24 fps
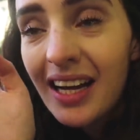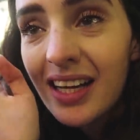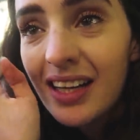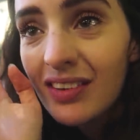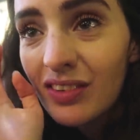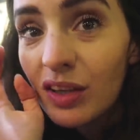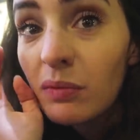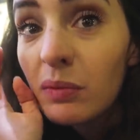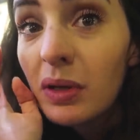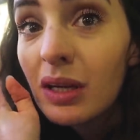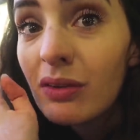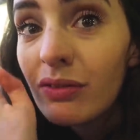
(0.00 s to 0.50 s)

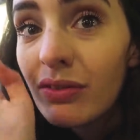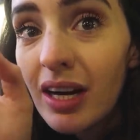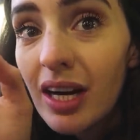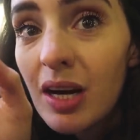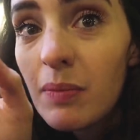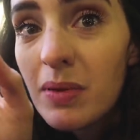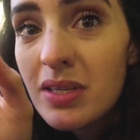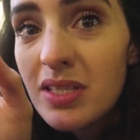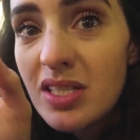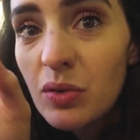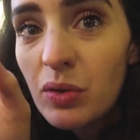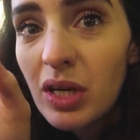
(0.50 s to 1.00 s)
It's going to be a very
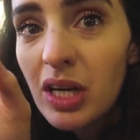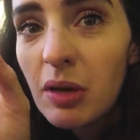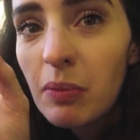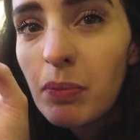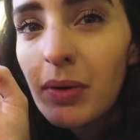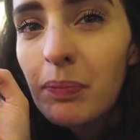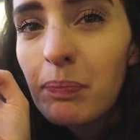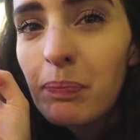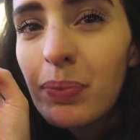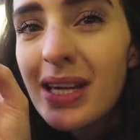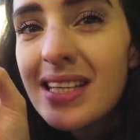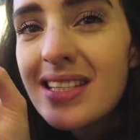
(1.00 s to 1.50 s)
busy week,
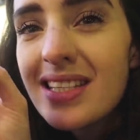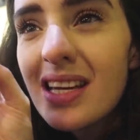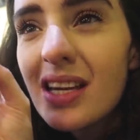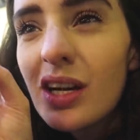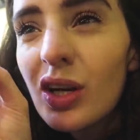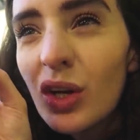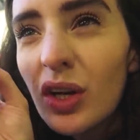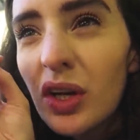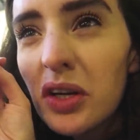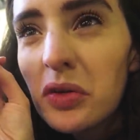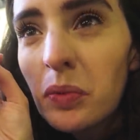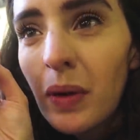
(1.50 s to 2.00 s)
but busy in
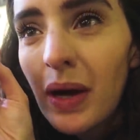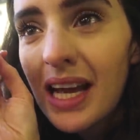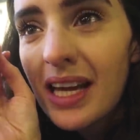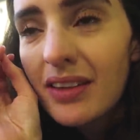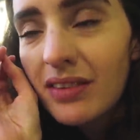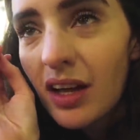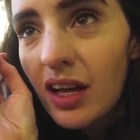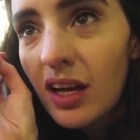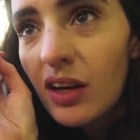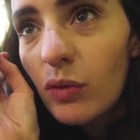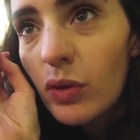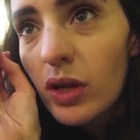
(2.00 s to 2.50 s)
a good way.
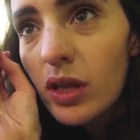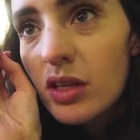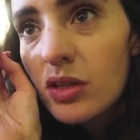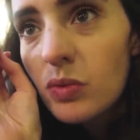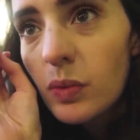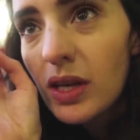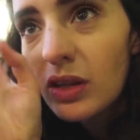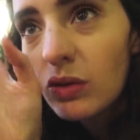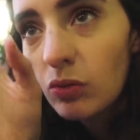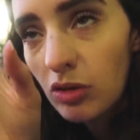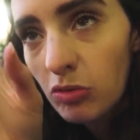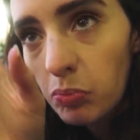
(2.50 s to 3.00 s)
It's kind of one of those
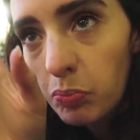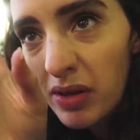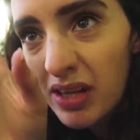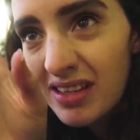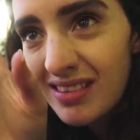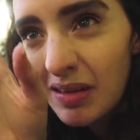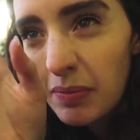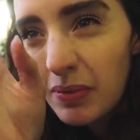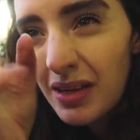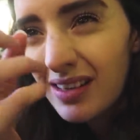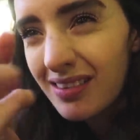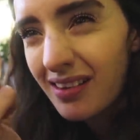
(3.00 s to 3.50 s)
weeks where it's
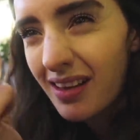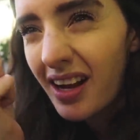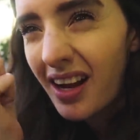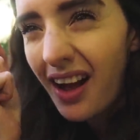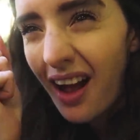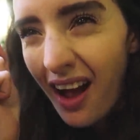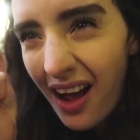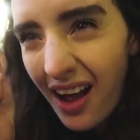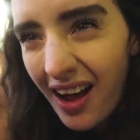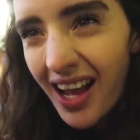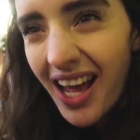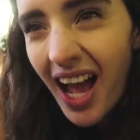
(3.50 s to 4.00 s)
busy, but it's like,
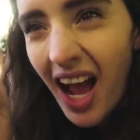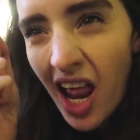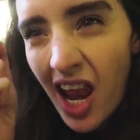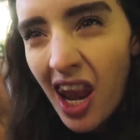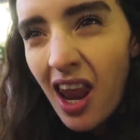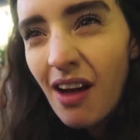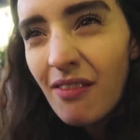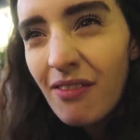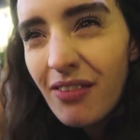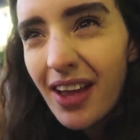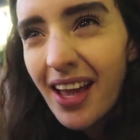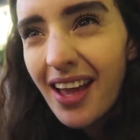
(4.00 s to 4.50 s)
I
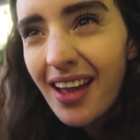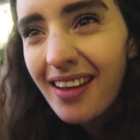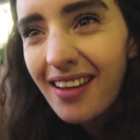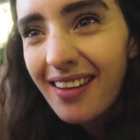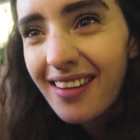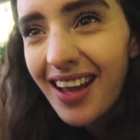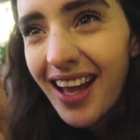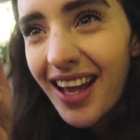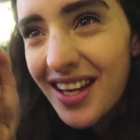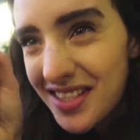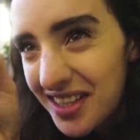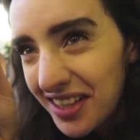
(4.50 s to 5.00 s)
love exciting.
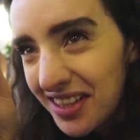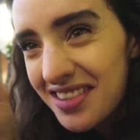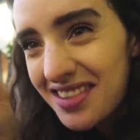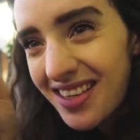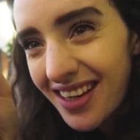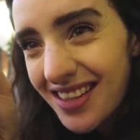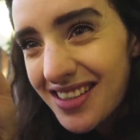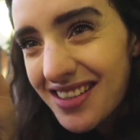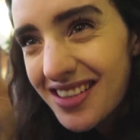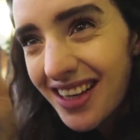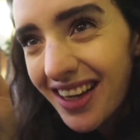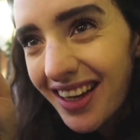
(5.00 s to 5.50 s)
it. It's
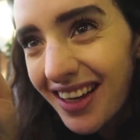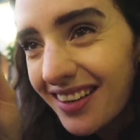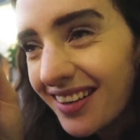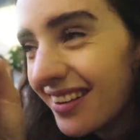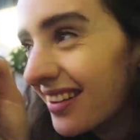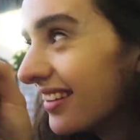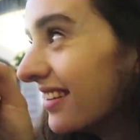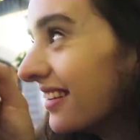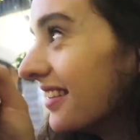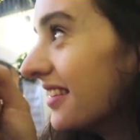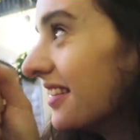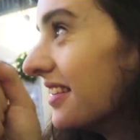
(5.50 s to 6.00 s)
exciting.
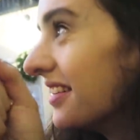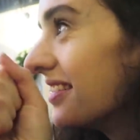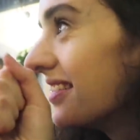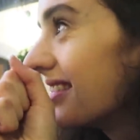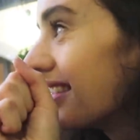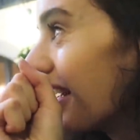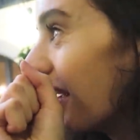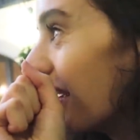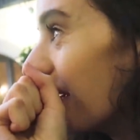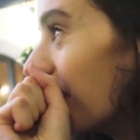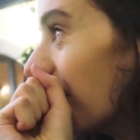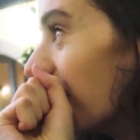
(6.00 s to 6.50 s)
Yeah.
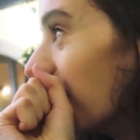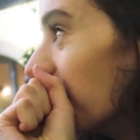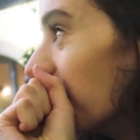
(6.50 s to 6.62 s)
So,